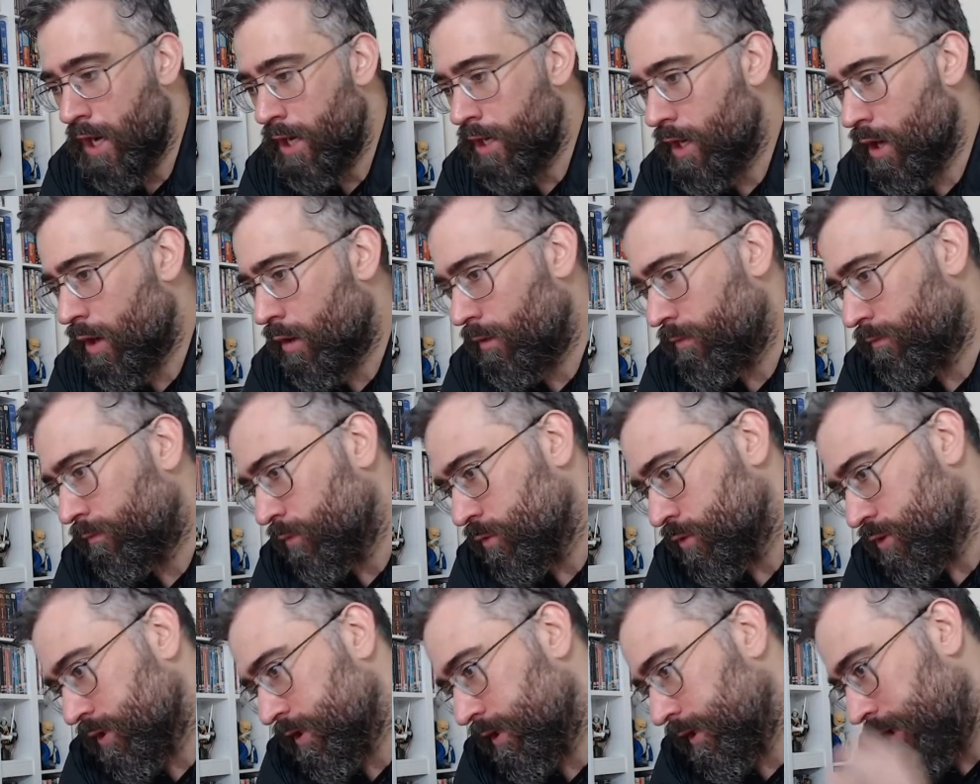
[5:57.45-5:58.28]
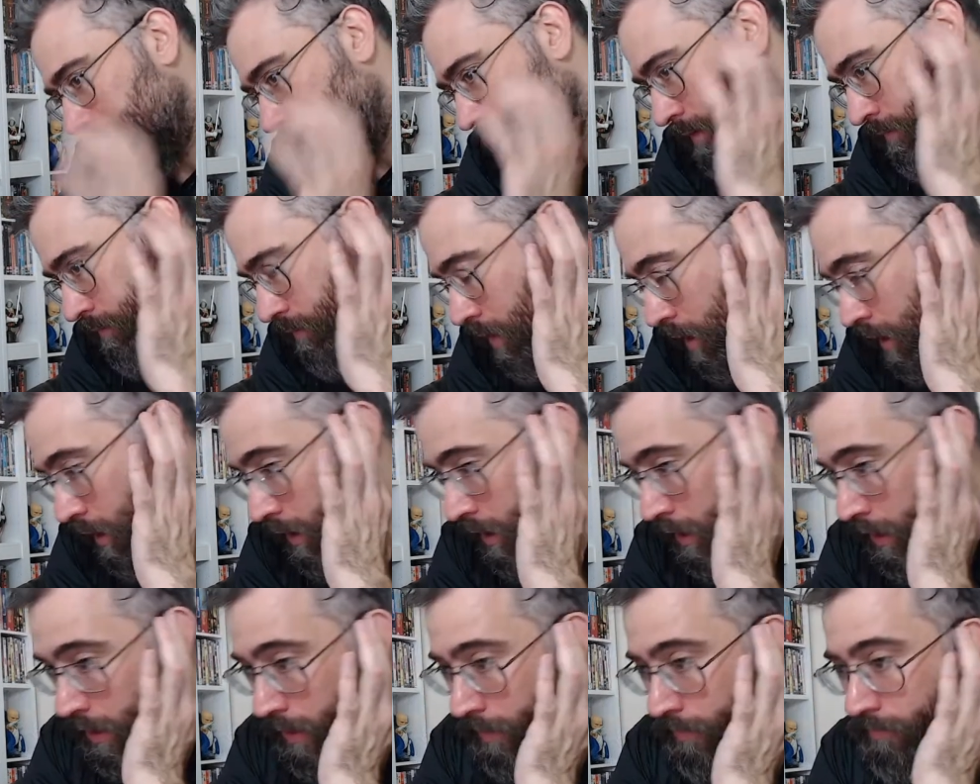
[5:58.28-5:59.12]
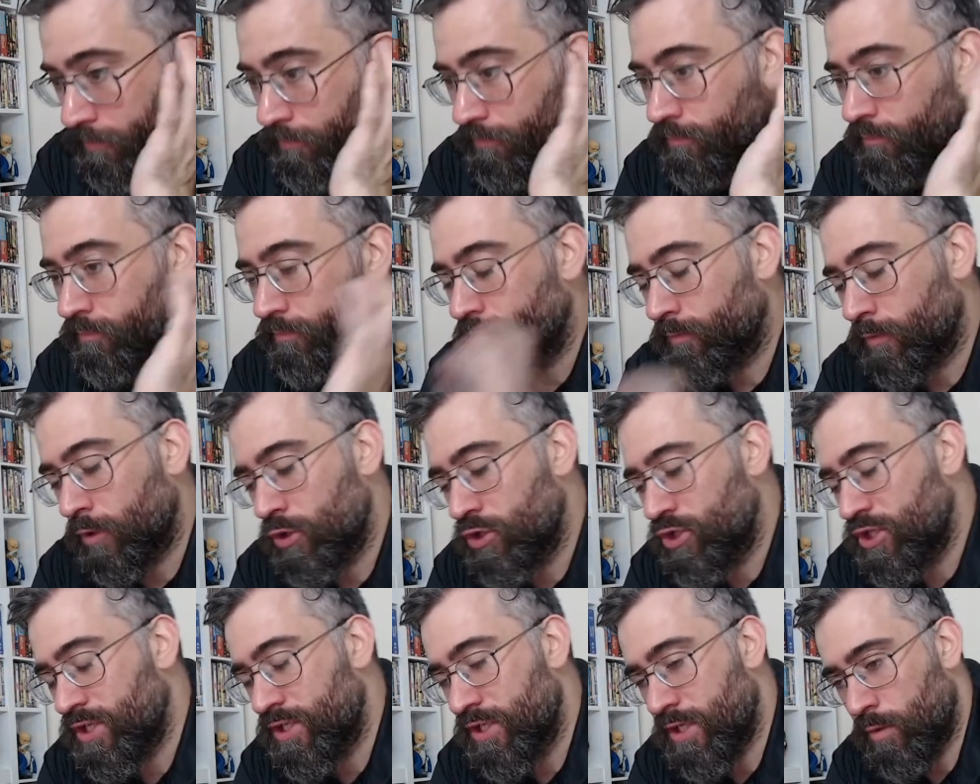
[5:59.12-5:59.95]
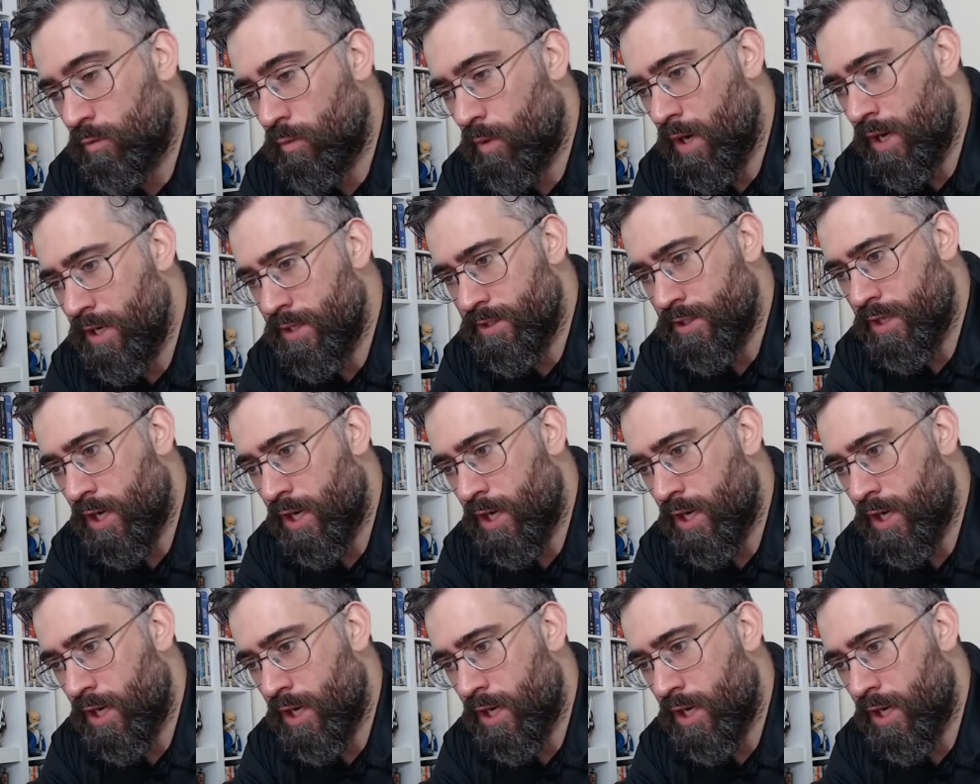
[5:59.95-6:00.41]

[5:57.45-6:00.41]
No, unfortunately, logistic wise,